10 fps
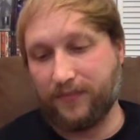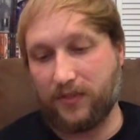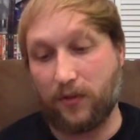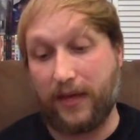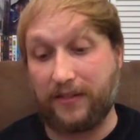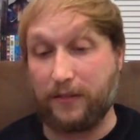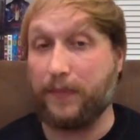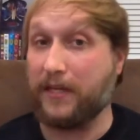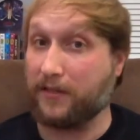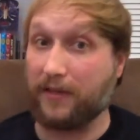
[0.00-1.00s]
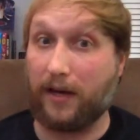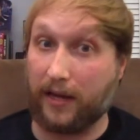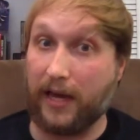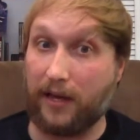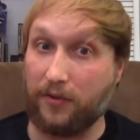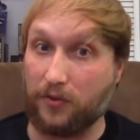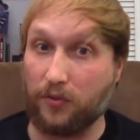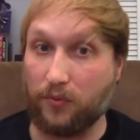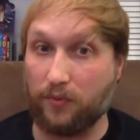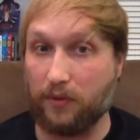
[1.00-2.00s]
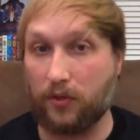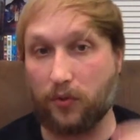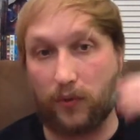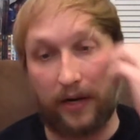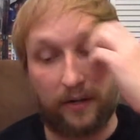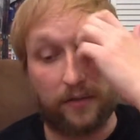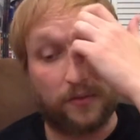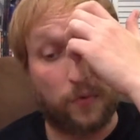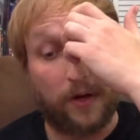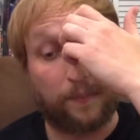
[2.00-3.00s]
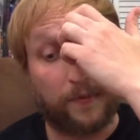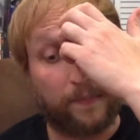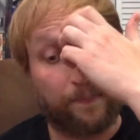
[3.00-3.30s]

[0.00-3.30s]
So that speaks, again, to the good writing of the script.